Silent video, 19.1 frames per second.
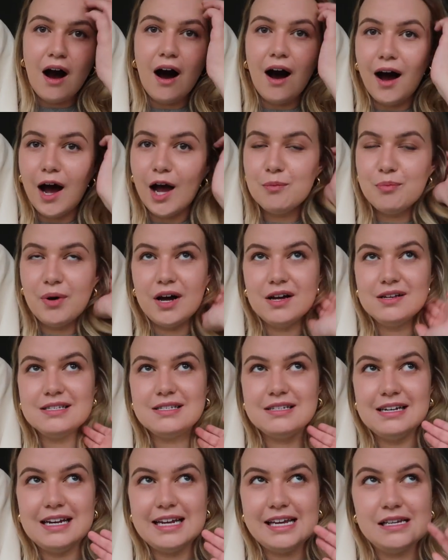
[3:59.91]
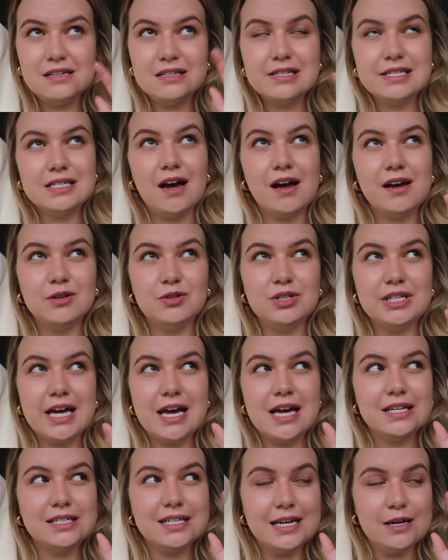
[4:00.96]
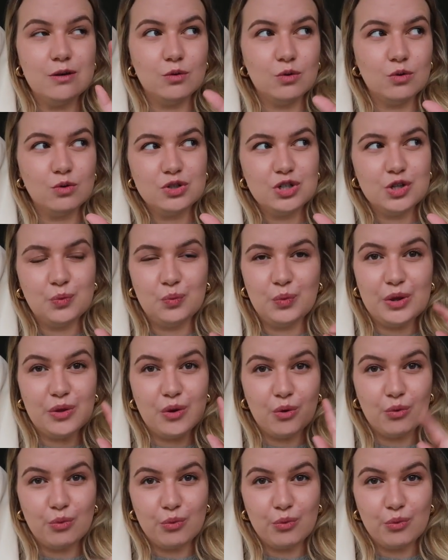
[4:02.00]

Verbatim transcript: I personally styled it in autumn with a